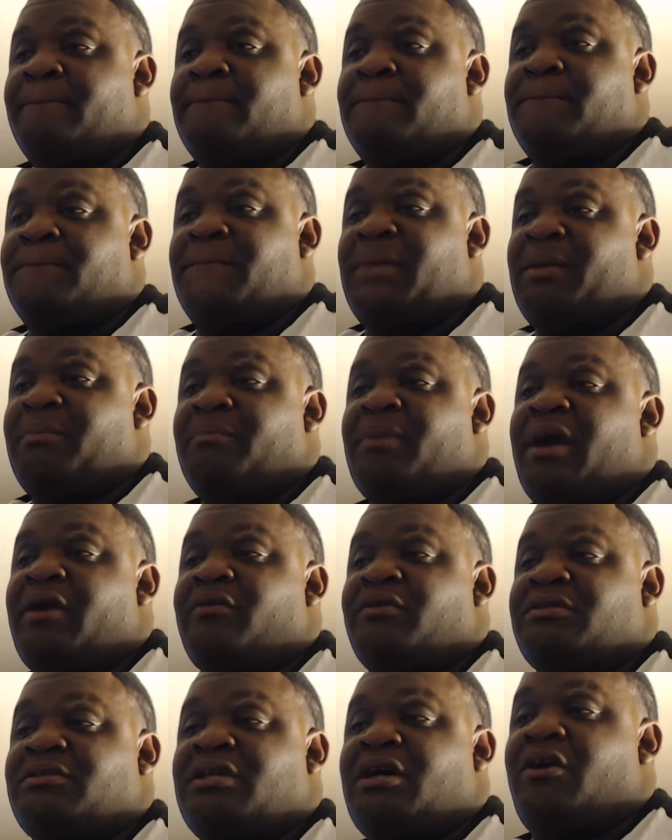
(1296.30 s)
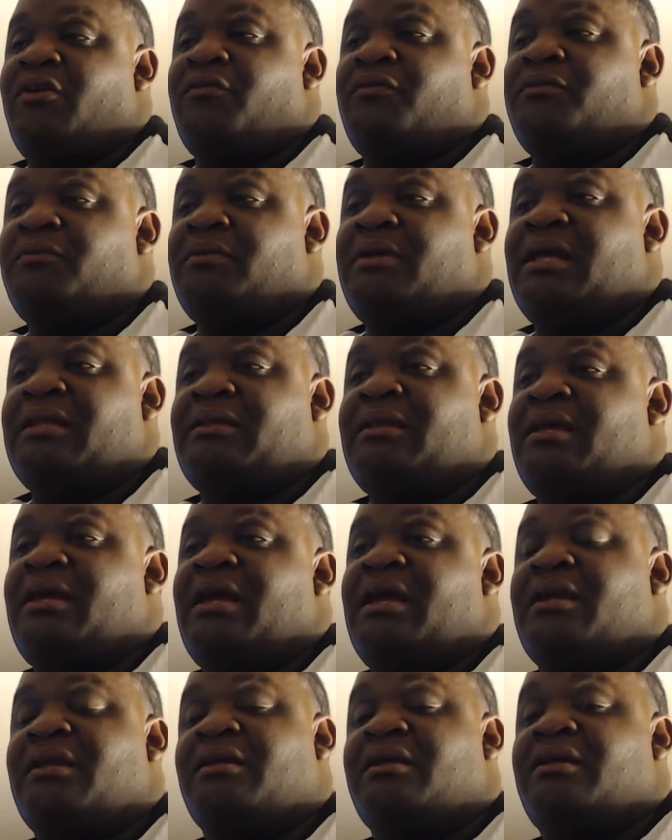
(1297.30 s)
But Microsoft, at
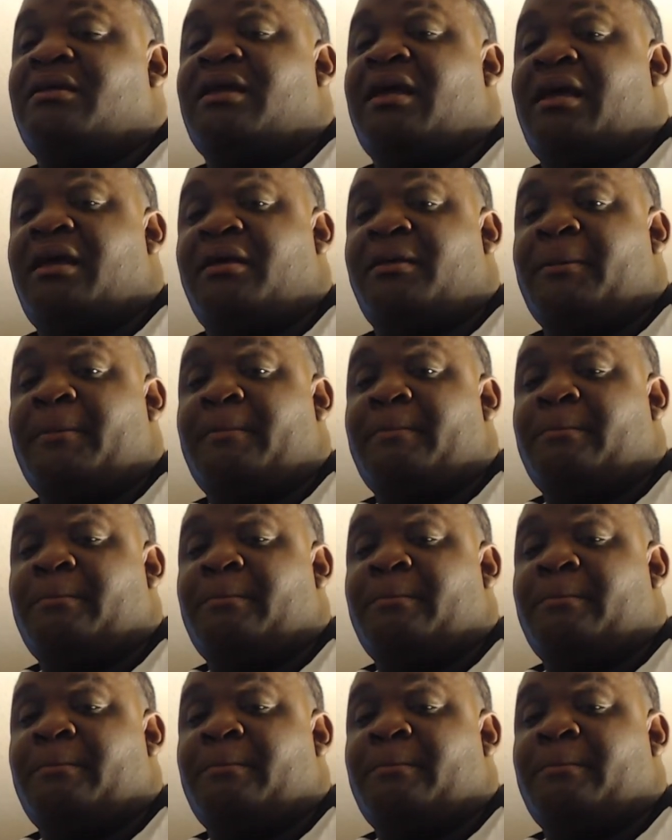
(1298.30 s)
the end of the day,